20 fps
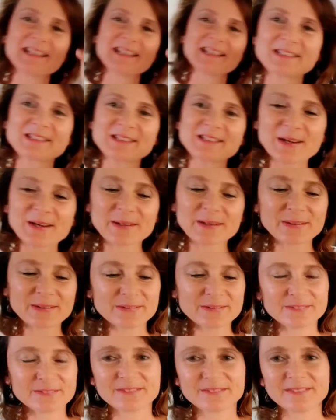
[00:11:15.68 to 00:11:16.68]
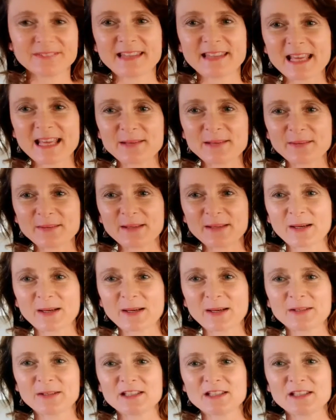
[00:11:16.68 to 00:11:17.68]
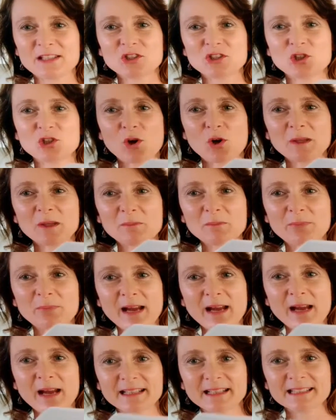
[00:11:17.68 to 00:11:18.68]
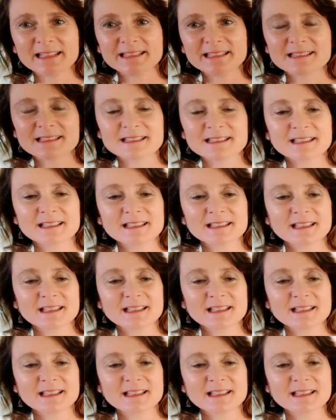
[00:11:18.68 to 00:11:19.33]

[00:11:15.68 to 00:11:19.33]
So there we go, there's your chocolate brownies.